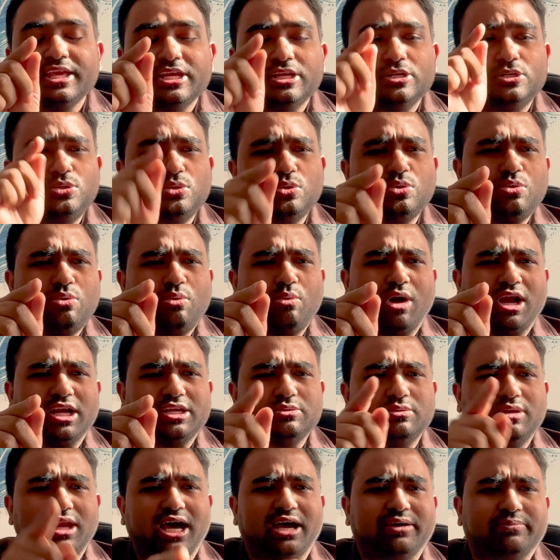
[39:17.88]
Do what
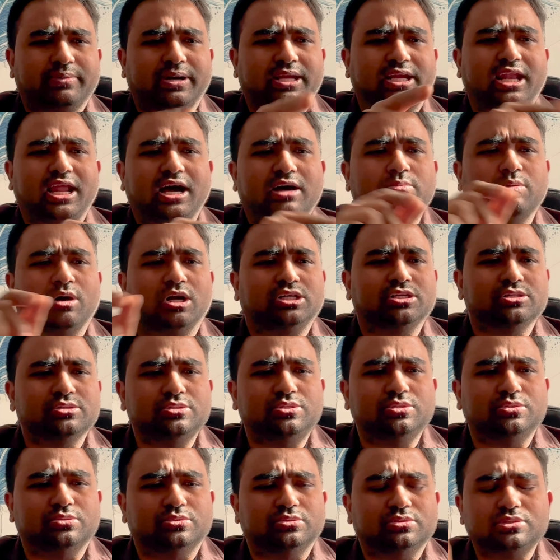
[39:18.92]
you love and love what you
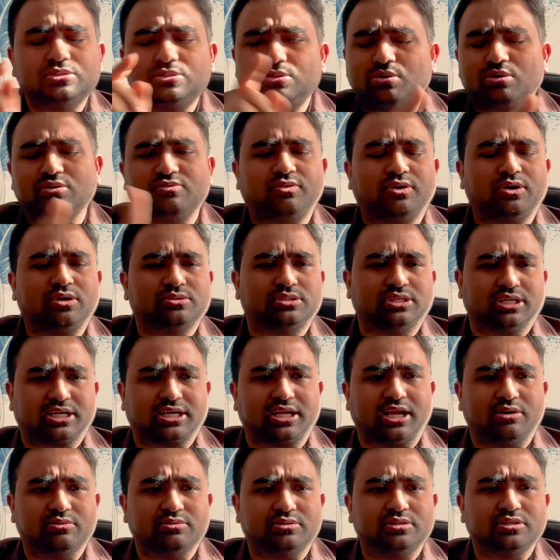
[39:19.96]
do. Don't follow the
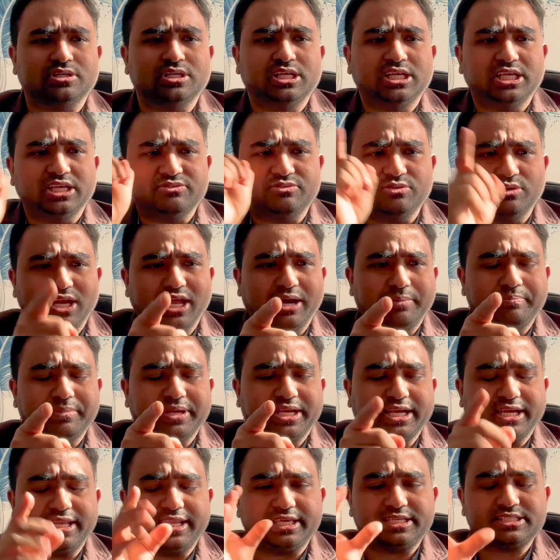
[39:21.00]
crowd. If you love
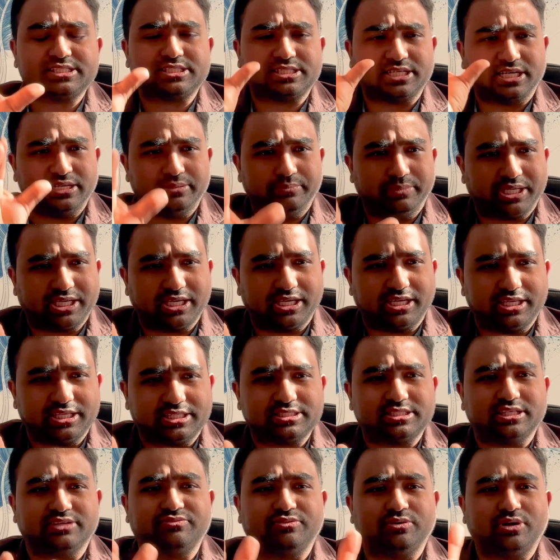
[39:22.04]
mechanics, study
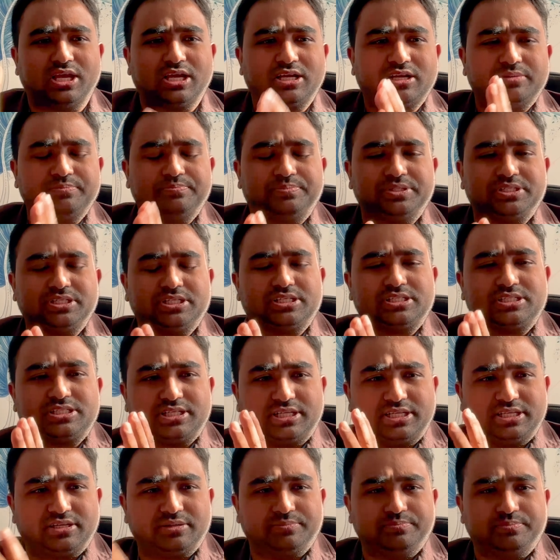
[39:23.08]
mechanics. If you love computers,
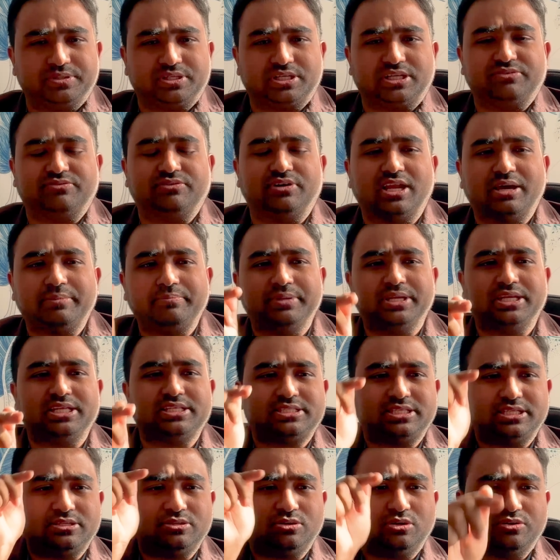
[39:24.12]
study computer. If you love
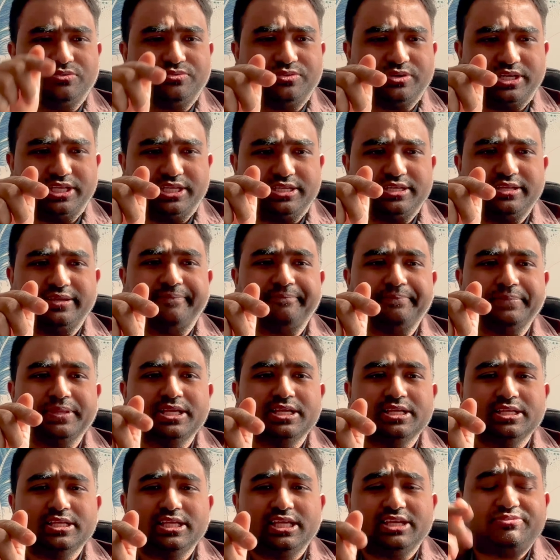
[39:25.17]
medicine, go for it.
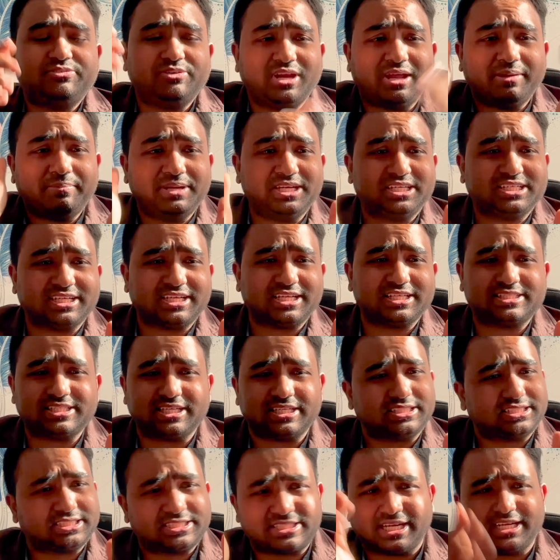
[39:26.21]
If you love
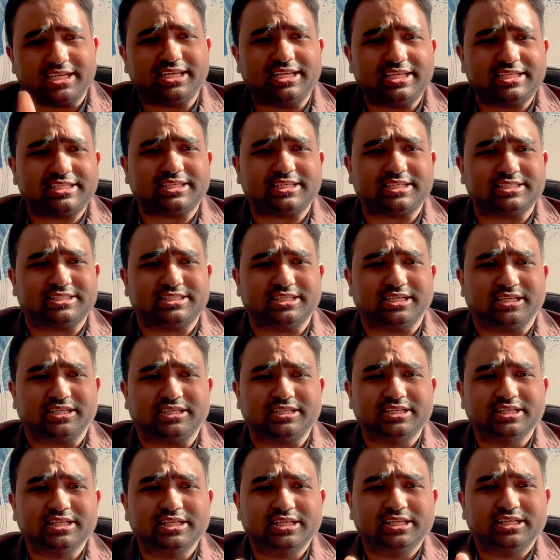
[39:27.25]
literature, study literature.
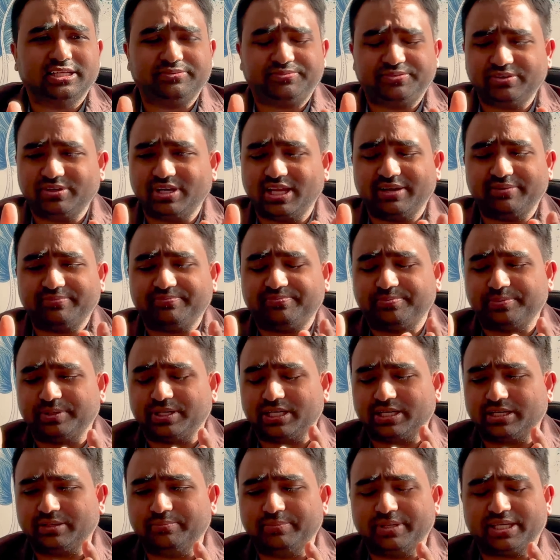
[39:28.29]
If you love
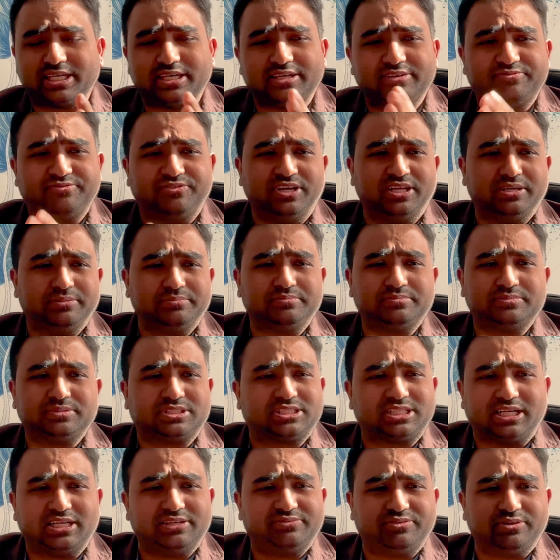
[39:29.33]
making film,
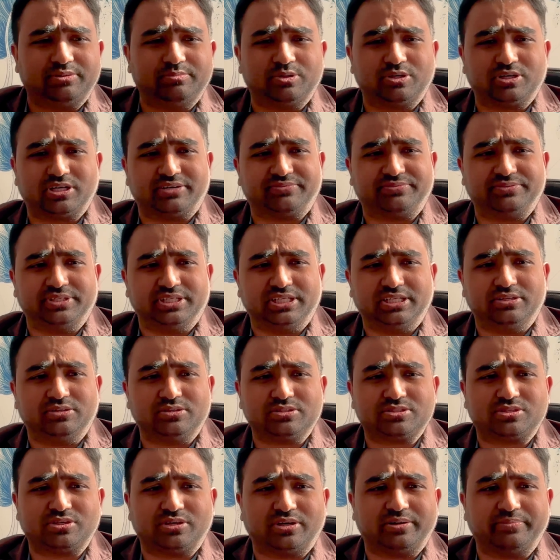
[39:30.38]
study filmography.
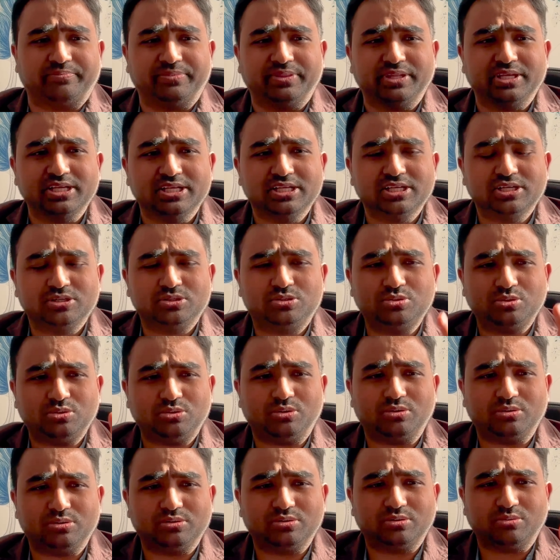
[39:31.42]
So
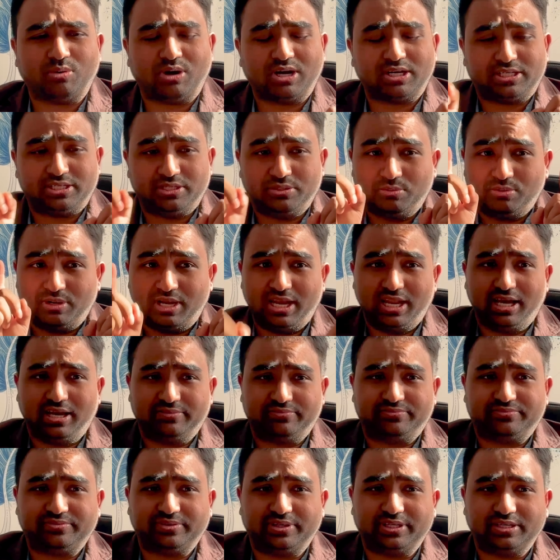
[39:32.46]
do what you
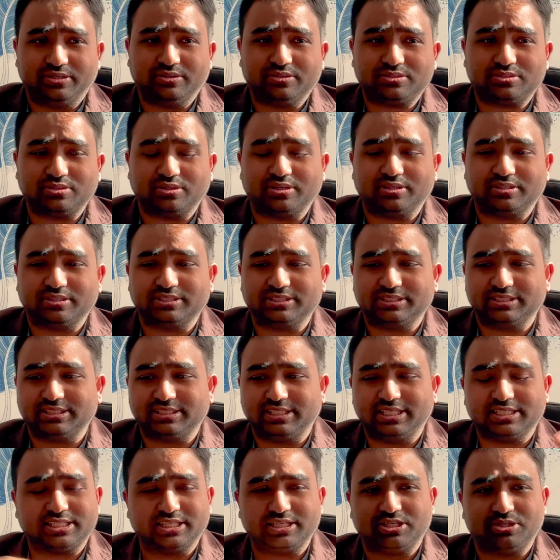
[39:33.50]
love. So
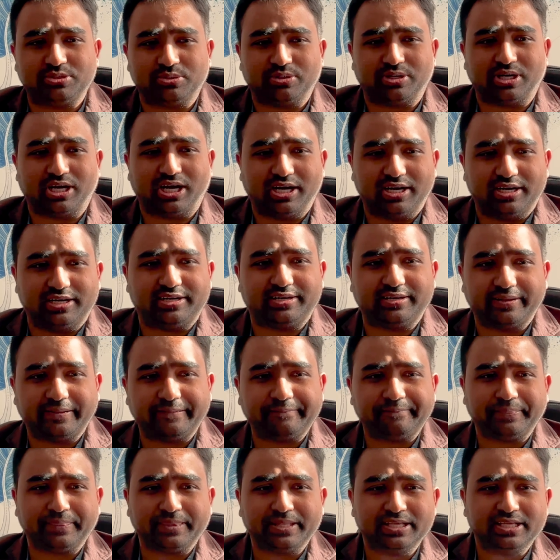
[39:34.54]
listen to your heart.
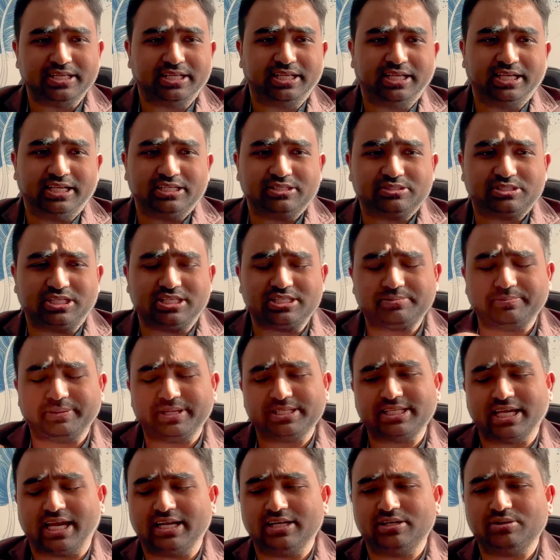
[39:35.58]
Since my
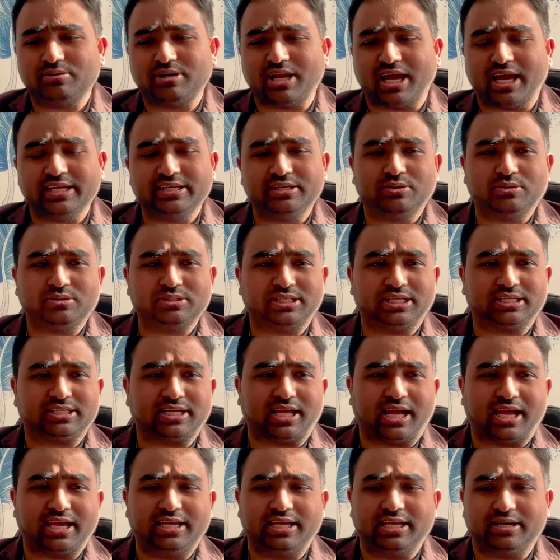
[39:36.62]
childhood, I know that
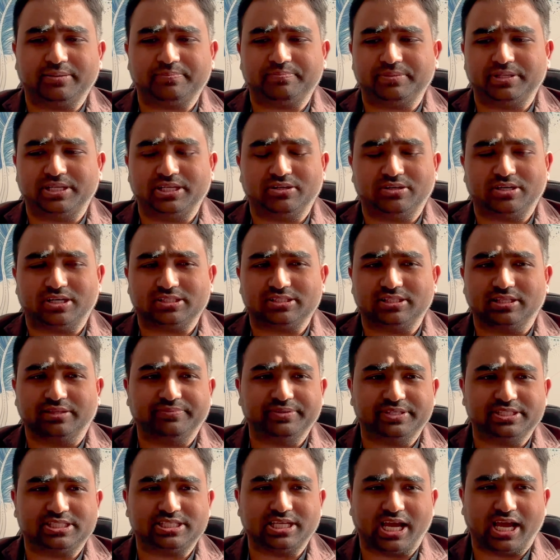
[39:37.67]
I love Leonardo da
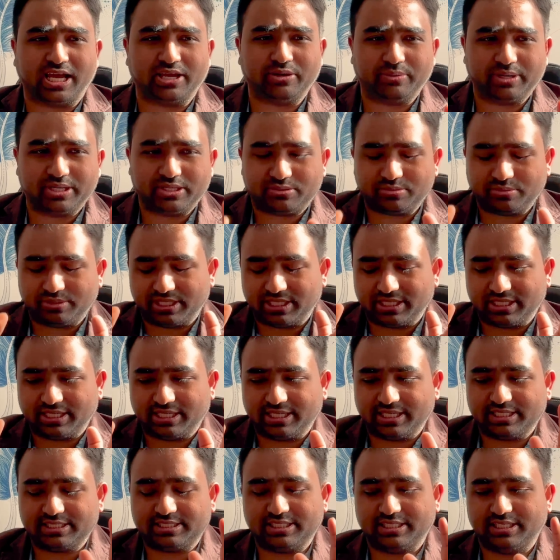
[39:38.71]
Vinci. I want to
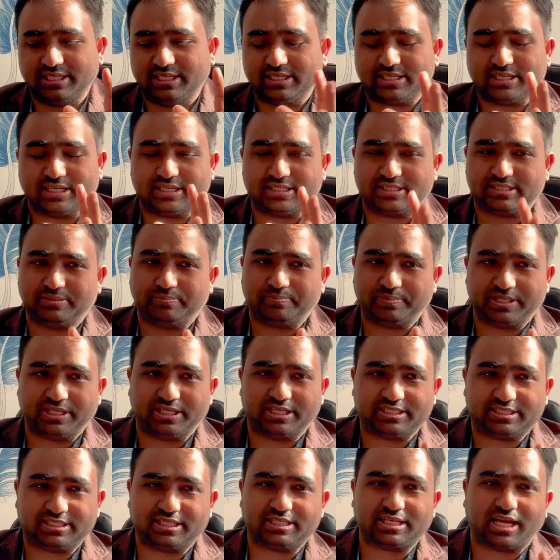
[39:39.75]
engage in interdisciplinary
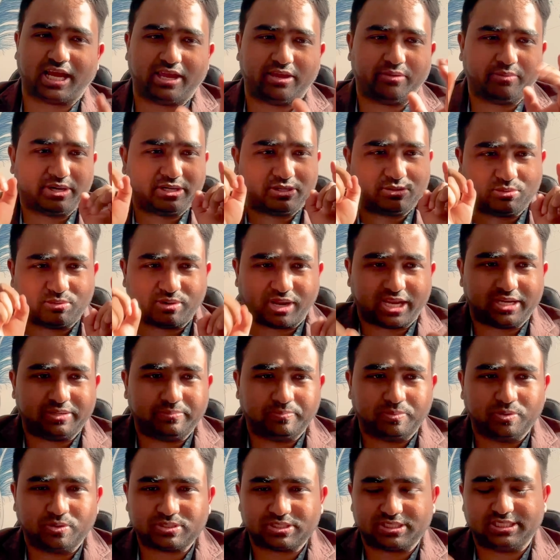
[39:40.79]
research. I want to
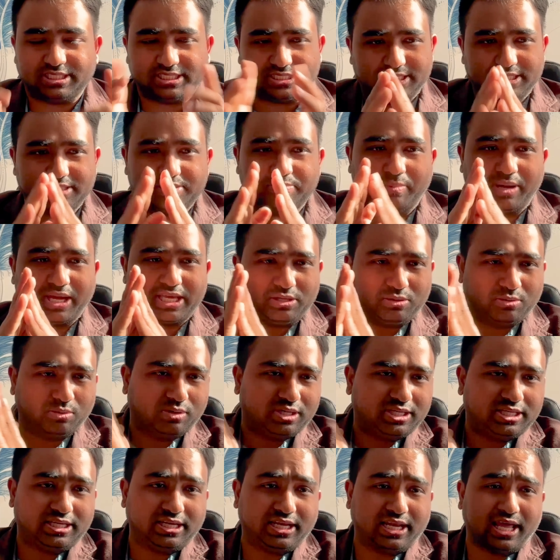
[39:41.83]
write books. This is my goal
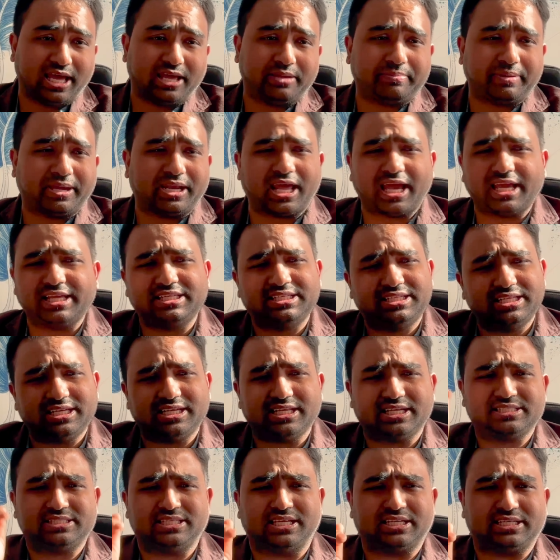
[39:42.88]
in life, and I did
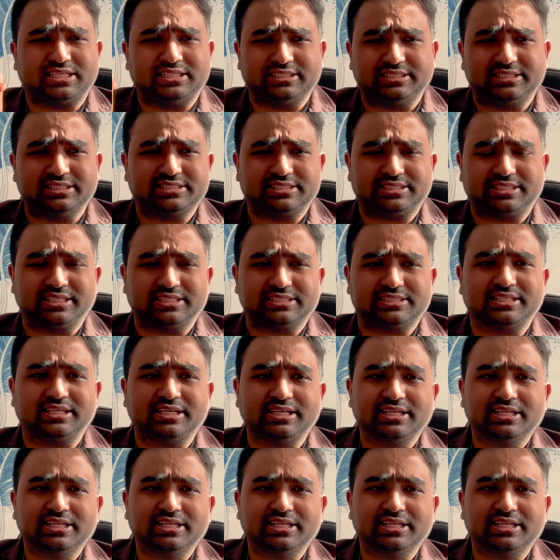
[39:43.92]
exactly these things.